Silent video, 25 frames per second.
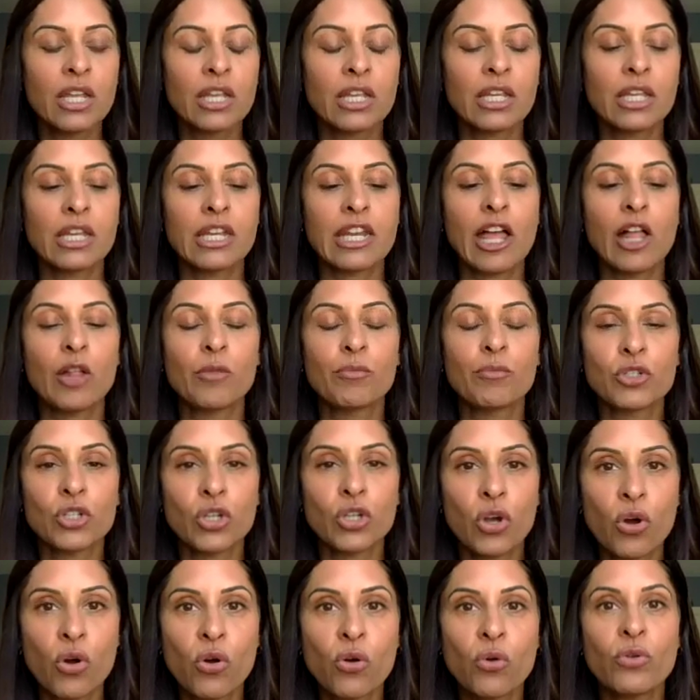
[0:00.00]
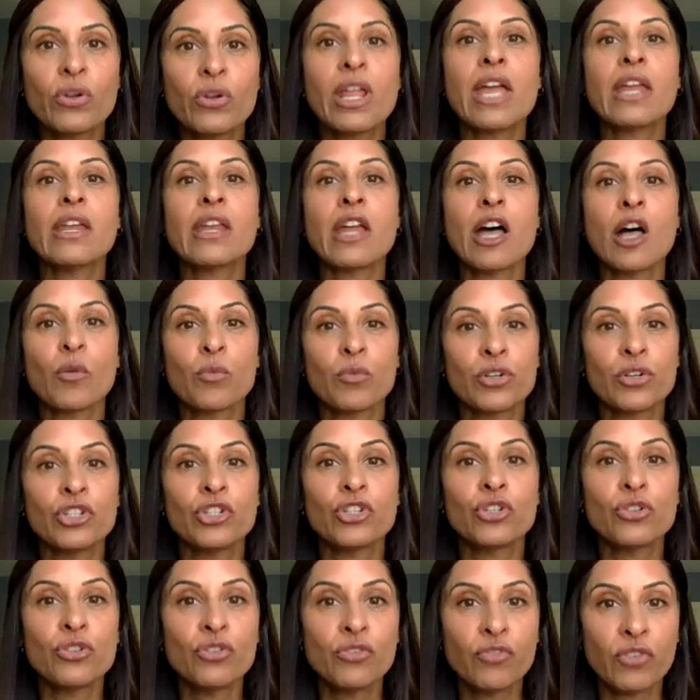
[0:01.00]
can help tone and help
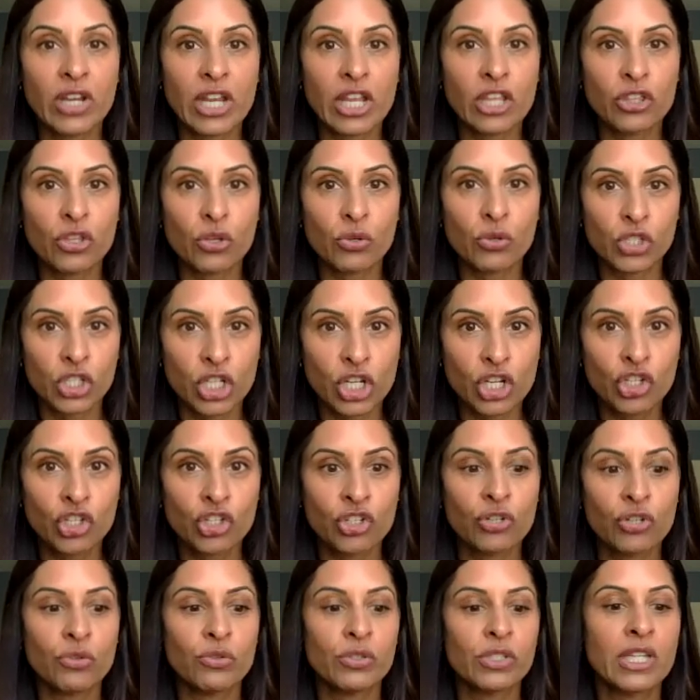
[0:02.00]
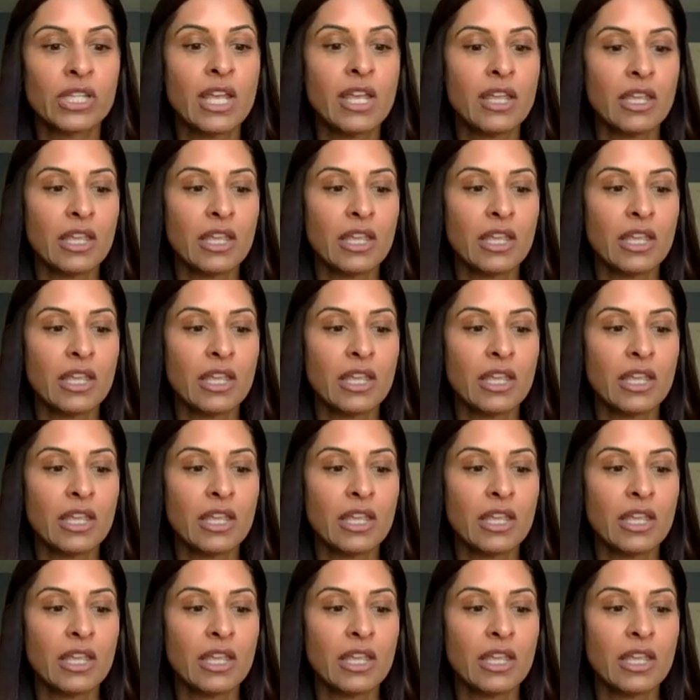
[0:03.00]
rejuvenate those tissues